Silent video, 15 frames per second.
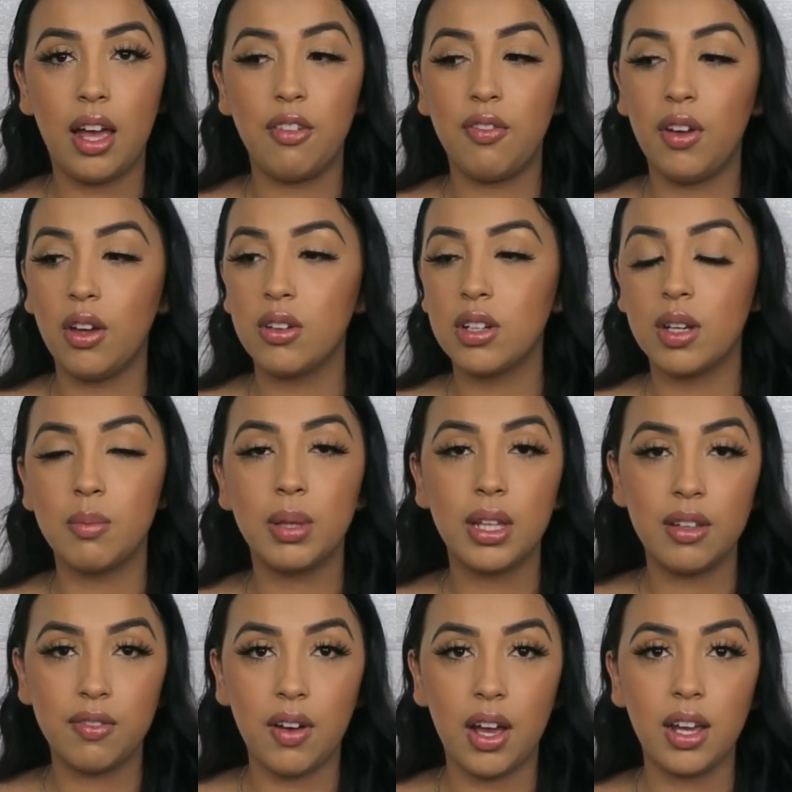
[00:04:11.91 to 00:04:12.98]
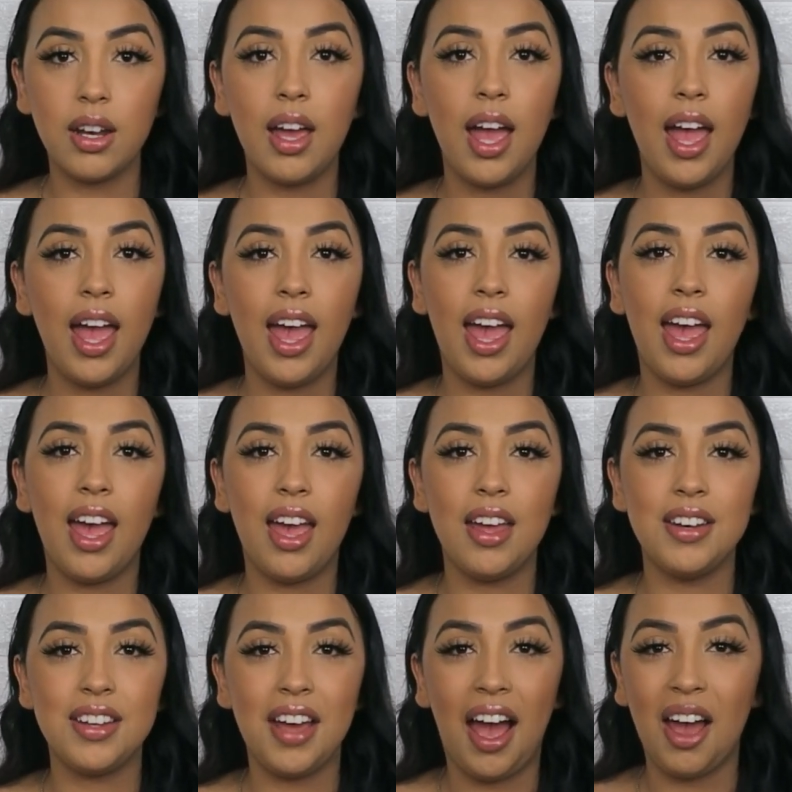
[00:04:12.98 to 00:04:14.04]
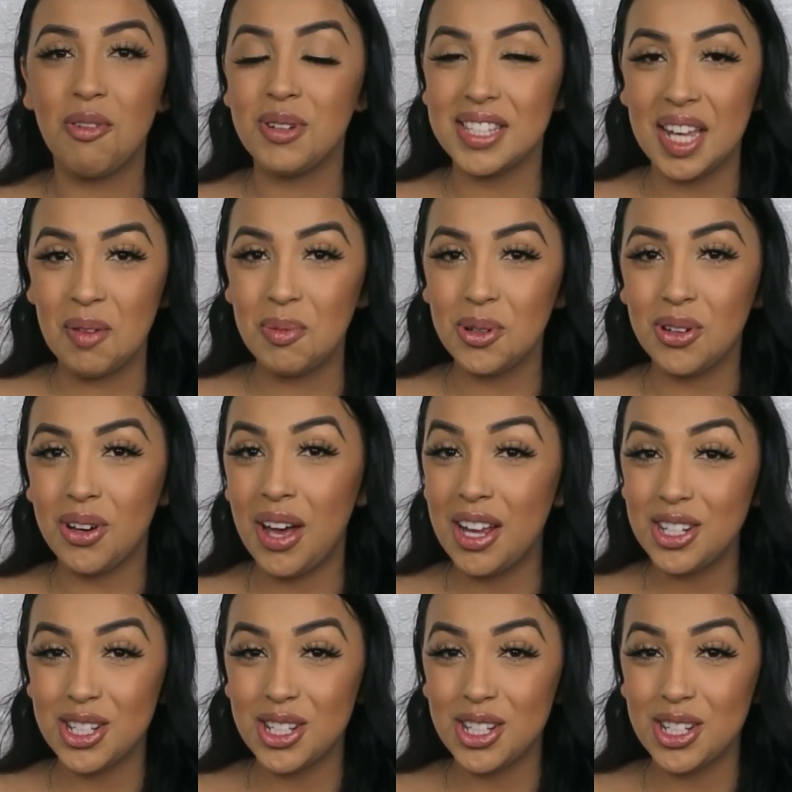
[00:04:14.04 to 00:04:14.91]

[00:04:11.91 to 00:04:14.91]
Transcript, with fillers: I felt completely fine, and I was able